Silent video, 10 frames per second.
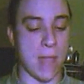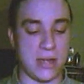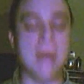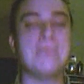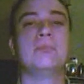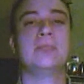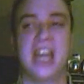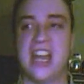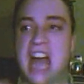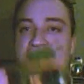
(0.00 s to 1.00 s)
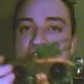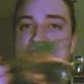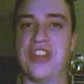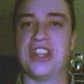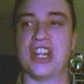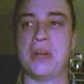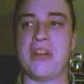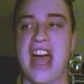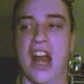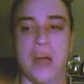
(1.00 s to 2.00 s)
Nope! Has nothing to do with
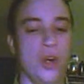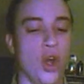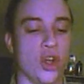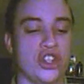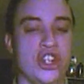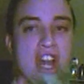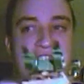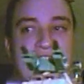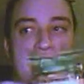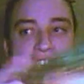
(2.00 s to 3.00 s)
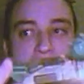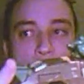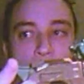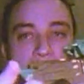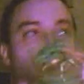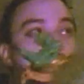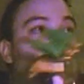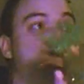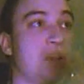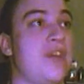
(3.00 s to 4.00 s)
Halo. Looks nothing like the Warthog
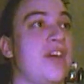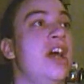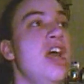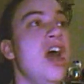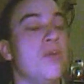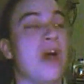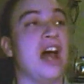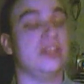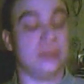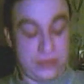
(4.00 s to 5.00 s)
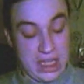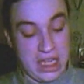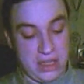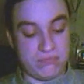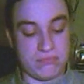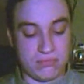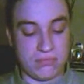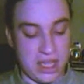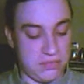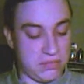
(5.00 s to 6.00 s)
whatsoever. Well, it
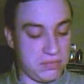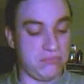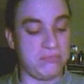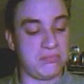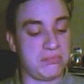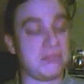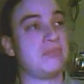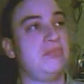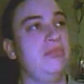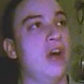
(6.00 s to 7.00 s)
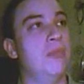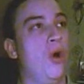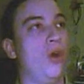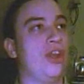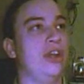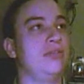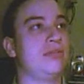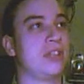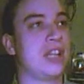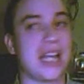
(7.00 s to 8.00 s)
no more than
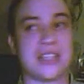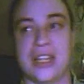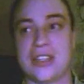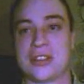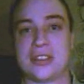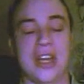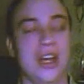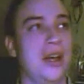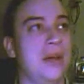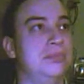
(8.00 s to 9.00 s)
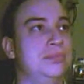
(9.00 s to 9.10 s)
Classics, I